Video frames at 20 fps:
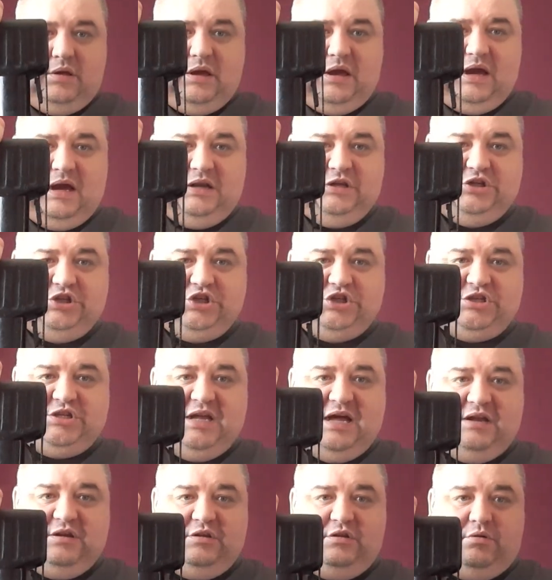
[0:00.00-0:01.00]
and your
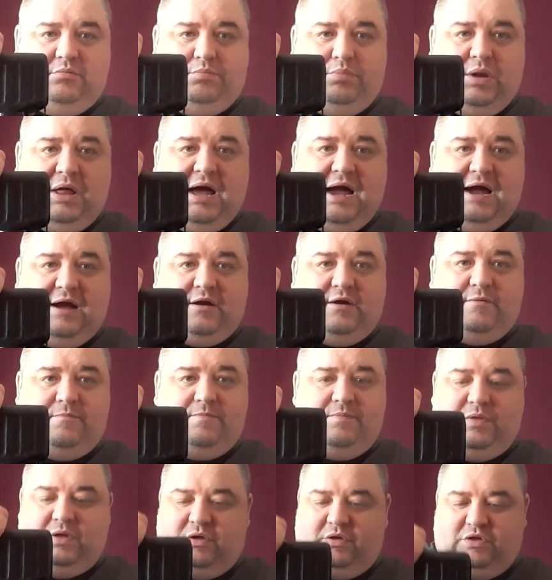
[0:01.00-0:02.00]
standard black.
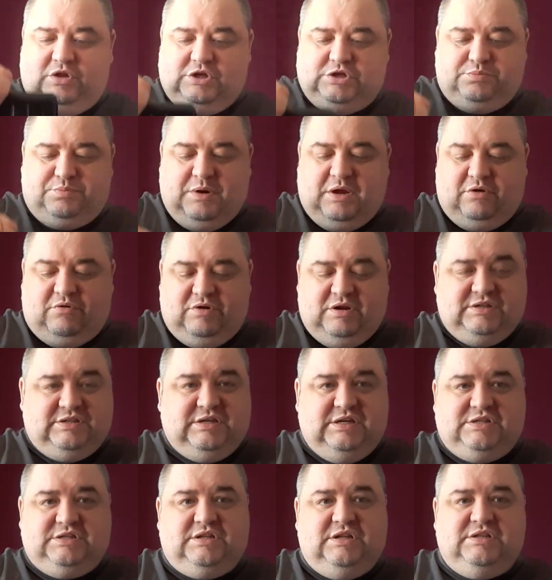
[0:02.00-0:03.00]
The spring
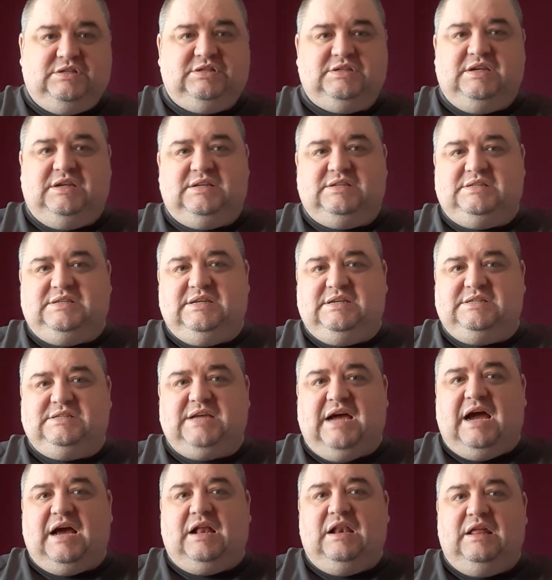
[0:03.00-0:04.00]
resistance, it's
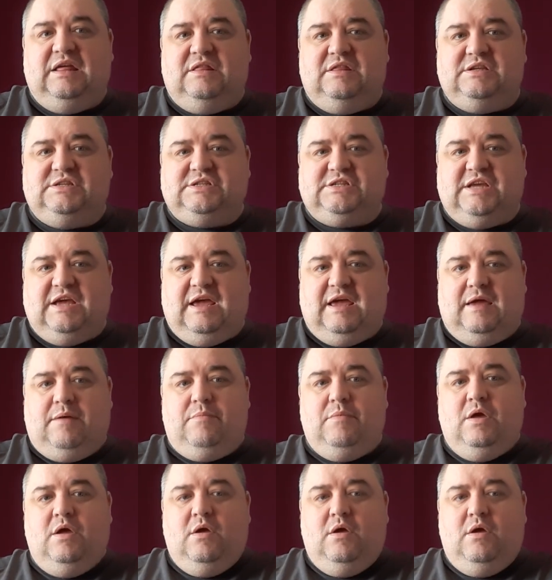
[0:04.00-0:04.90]
exactly the same,